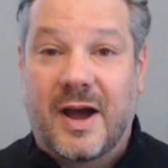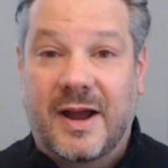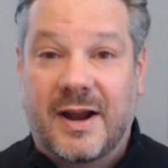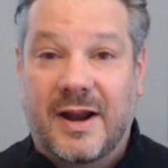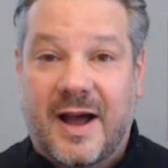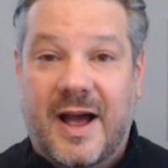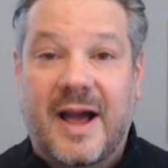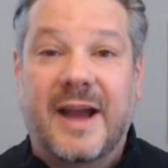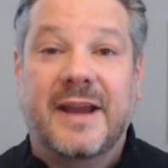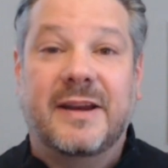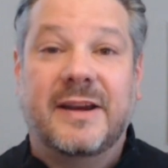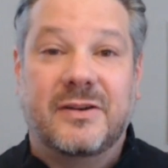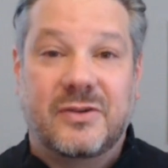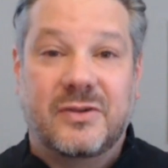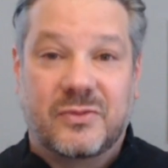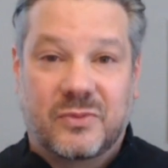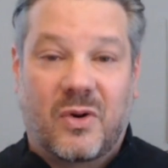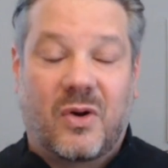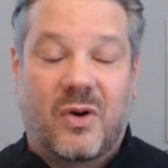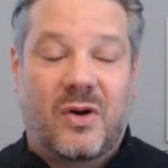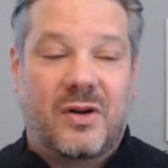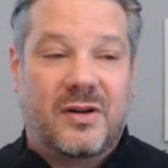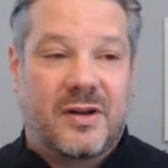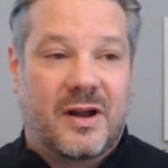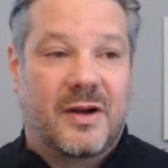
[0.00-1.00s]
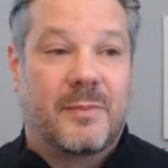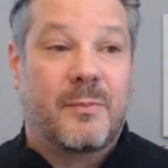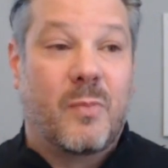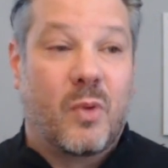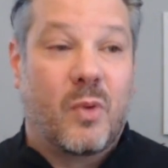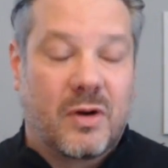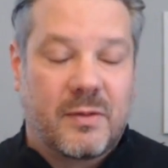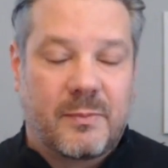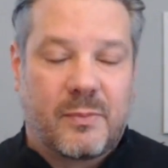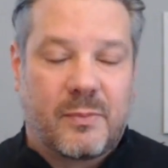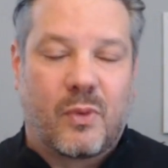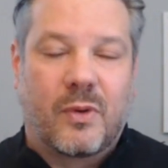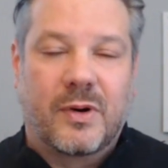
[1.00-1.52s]
a heightened role, a
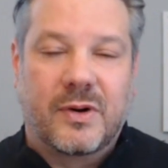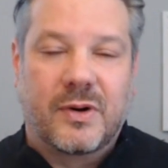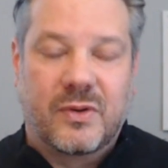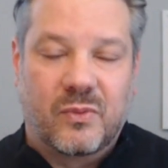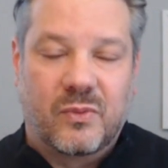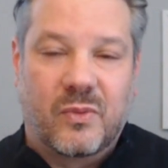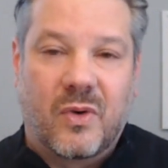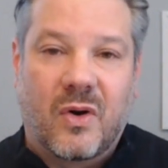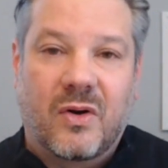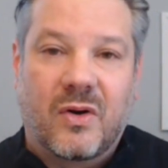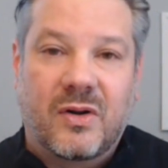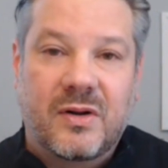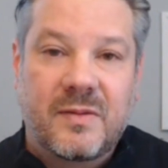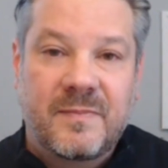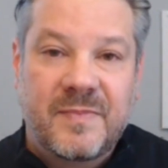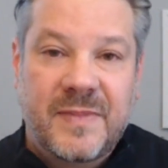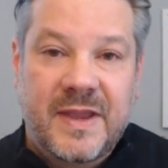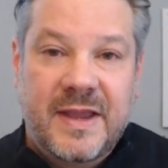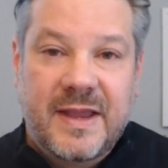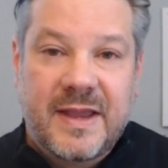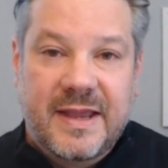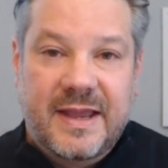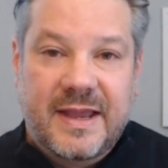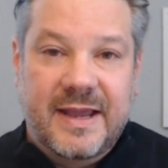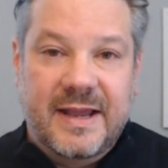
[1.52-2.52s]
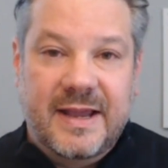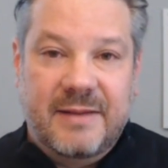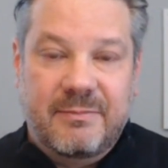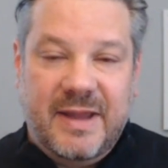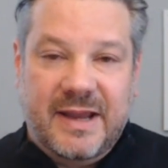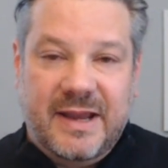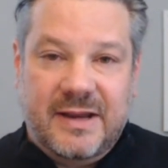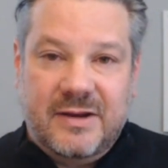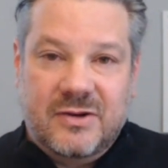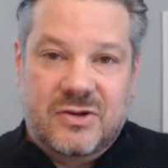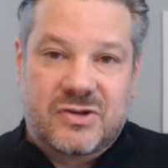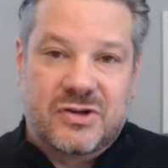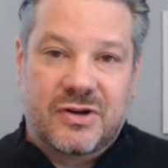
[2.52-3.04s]
more important role in
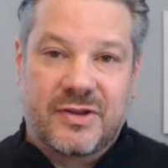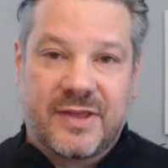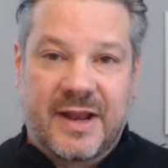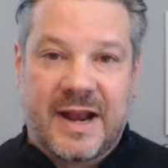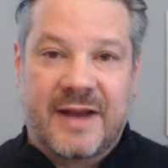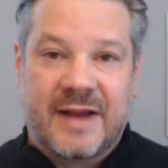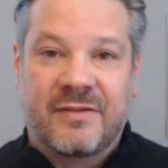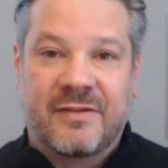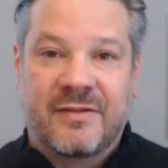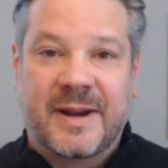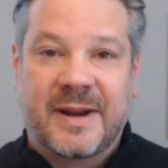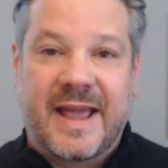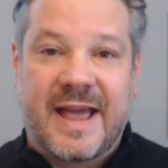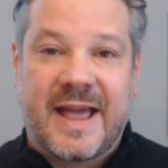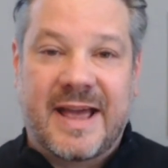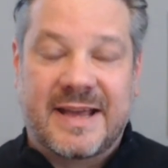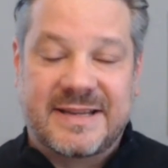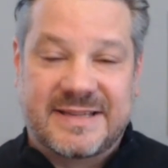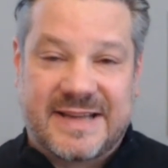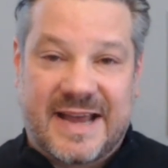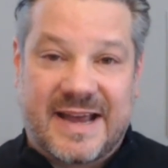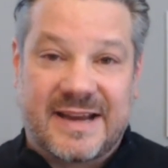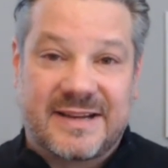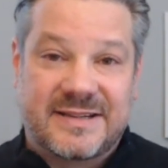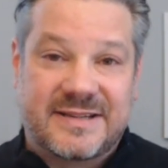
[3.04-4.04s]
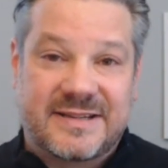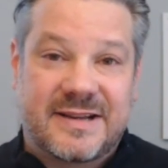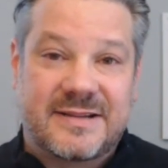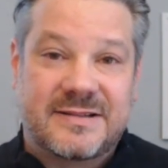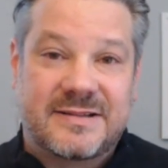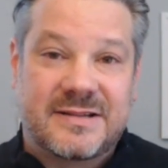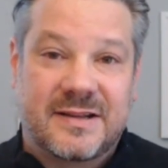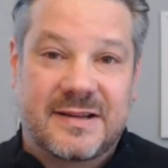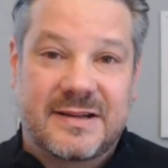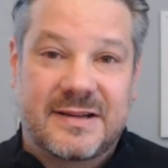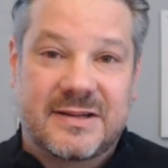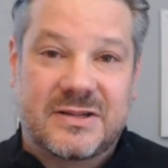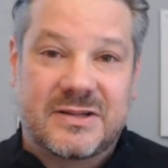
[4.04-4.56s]
making sure that everybody has access
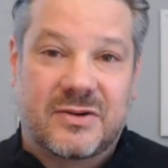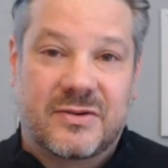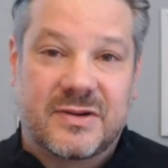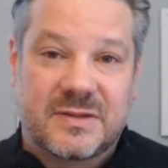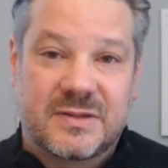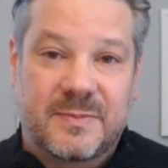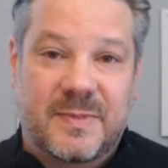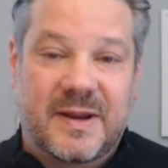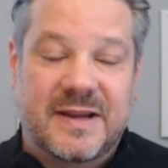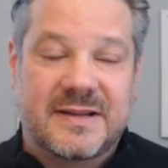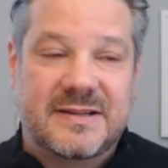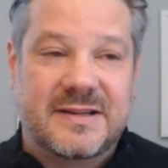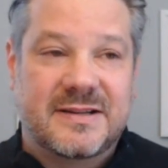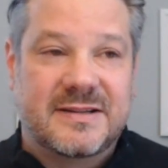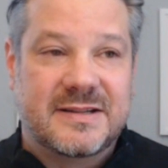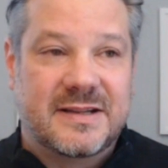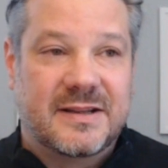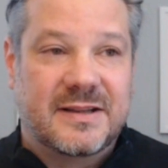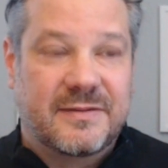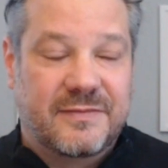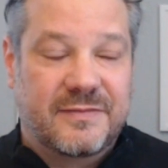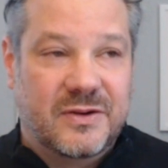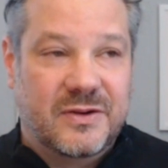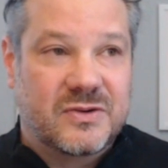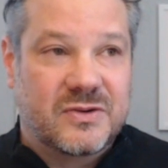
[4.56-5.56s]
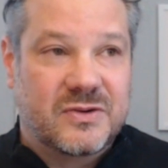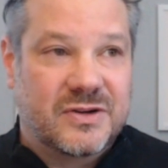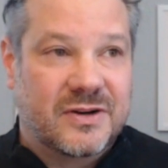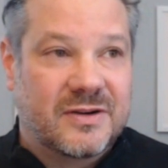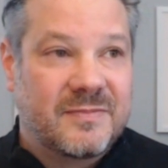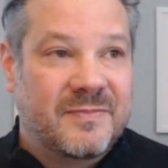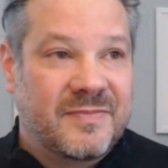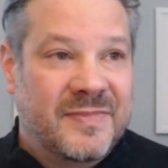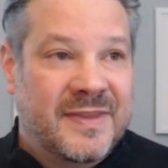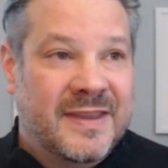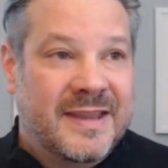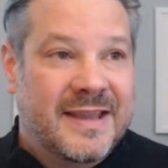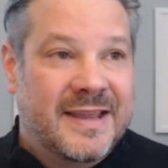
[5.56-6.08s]
to these sort of spaces in the future.